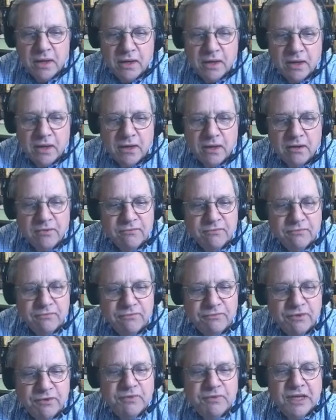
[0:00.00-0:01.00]

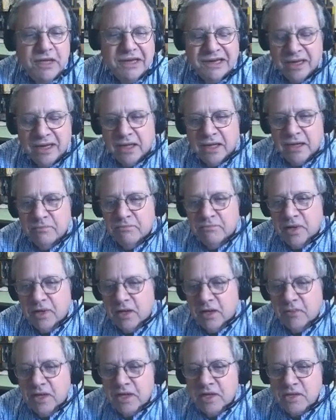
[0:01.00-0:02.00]
159
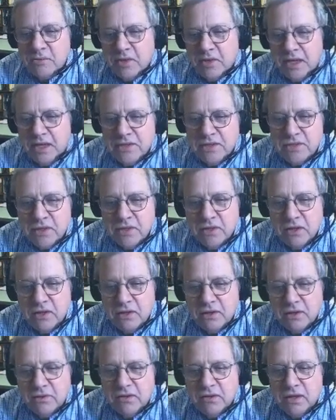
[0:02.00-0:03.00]
biomass plants in the,
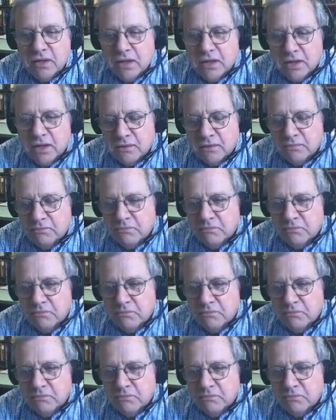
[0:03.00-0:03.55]
or uh,